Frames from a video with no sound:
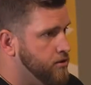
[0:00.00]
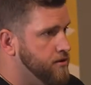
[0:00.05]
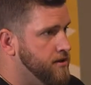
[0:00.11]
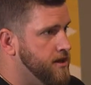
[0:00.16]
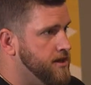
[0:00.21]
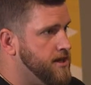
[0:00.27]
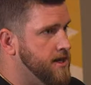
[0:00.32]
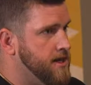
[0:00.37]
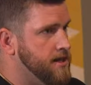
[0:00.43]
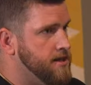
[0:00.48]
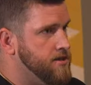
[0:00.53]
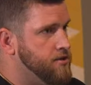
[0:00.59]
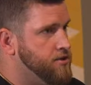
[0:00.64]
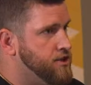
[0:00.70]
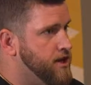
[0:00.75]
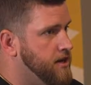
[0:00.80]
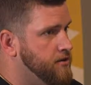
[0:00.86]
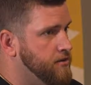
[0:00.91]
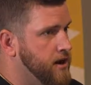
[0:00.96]
order that tickets are
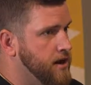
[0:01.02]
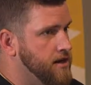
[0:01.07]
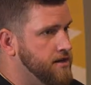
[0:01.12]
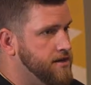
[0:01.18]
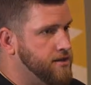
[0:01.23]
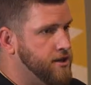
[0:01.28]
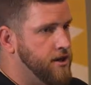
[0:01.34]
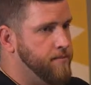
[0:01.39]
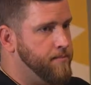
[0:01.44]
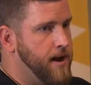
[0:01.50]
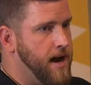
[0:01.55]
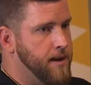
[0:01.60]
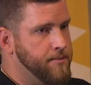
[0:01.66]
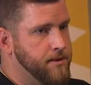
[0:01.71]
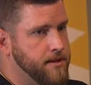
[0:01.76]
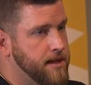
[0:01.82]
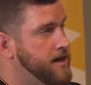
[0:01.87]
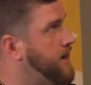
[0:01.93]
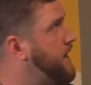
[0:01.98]
generated, it's going to
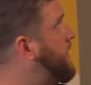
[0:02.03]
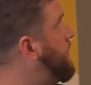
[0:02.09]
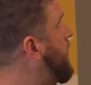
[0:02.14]
populate